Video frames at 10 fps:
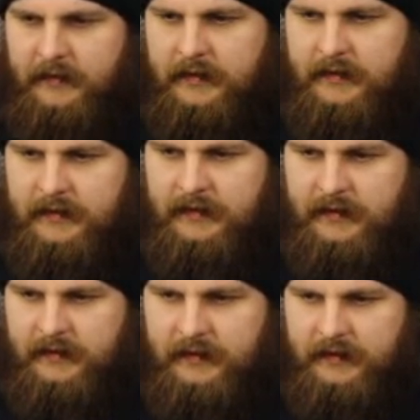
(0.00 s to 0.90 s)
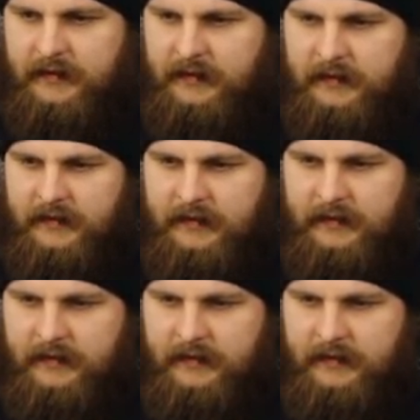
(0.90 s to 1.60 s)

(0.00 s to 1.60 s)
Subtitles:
(silence)